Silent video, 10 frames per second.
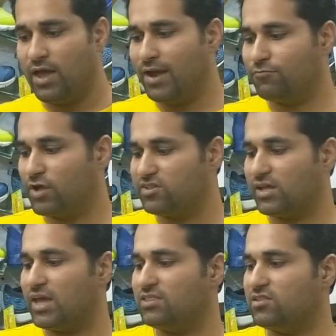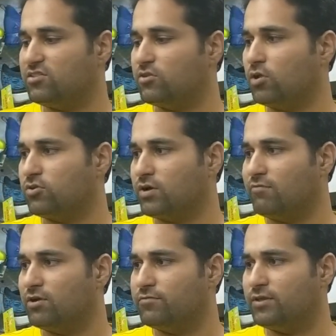And once again, this is also
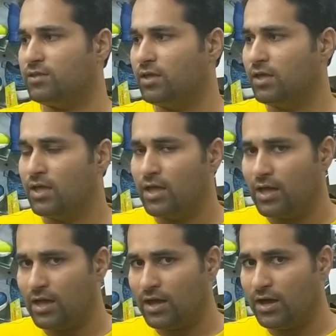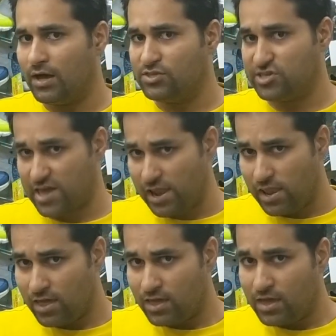covered with gel,
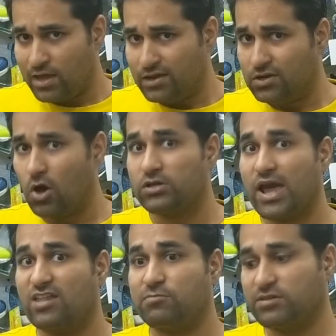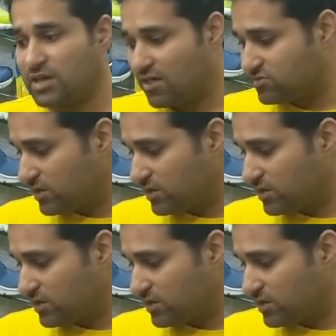not as much as